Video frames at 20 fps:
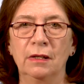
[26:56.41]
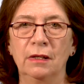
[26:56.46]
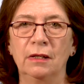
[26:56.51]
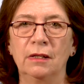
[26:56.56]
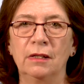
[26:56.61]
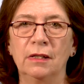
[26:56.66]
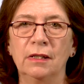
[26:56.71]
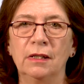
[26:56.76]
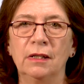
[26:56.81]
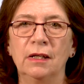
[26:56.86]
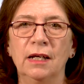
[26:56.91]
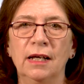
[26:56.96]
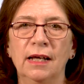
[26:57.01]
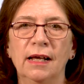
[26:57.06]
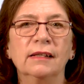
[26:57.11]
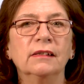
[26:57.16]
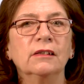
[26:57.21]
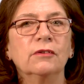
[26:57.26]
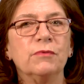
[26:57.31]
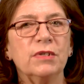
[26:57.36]

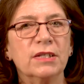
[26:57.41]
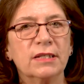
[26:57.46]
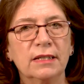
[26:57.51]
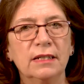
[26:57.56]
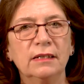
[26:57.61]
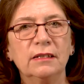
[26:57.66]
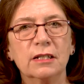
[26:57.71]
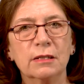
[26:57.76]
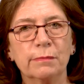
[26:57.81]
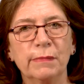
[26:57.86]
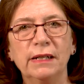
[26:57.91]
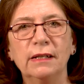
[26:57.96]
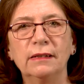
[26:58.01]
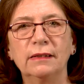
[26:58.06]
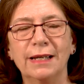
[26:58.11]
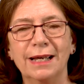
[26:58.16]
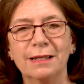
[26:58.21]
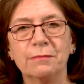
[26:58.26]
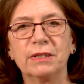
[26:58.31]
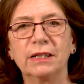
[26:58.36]
And we see this many
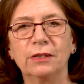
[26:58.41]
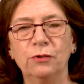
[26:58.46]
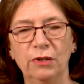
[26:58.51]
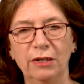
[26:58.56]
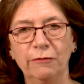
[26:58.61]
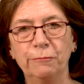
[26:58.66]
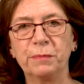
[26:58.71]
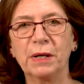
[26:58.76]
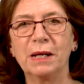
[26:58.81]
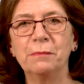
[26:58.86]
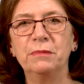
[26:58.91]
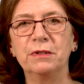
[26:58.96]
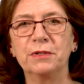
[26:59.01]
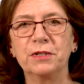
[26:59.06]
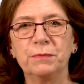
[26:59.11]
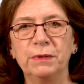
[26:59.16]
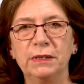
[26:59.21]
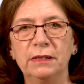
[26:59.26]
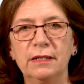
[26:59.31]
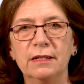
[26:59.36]
times, that you have
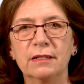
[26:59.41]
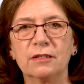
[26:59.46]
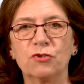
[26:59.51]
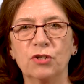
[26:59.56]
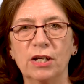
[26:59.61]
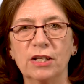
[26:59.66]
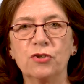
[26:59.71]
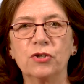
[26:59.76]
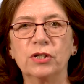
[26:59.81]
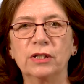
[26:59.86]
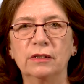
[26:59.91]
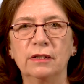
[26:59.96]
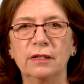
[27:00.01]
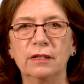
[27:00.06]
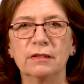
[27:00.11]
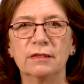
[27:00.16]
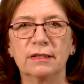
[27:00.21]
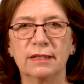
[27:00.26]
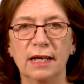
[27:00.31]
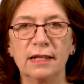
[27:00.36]
problems with this, judging
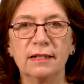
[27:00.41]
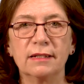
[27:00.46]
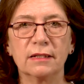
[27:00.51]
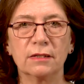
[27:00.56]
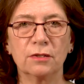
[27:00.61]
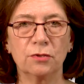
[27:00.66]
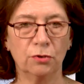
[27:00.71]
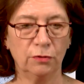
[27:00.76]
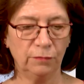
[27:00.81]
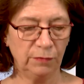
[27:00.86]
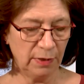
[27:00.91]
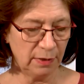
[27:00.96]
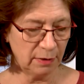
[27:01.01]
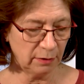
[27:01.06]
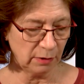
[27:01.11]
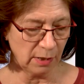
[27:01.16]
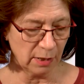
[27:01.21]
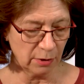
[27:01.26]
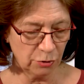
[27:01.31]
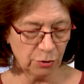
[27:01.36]
the sizes of these
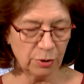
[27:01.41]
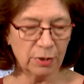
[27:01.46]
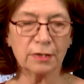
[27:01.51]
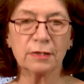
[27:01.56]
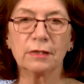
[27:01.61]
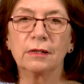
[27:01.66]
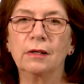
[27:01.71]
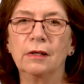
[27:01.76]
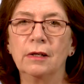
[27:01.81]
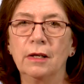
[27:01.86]
structures.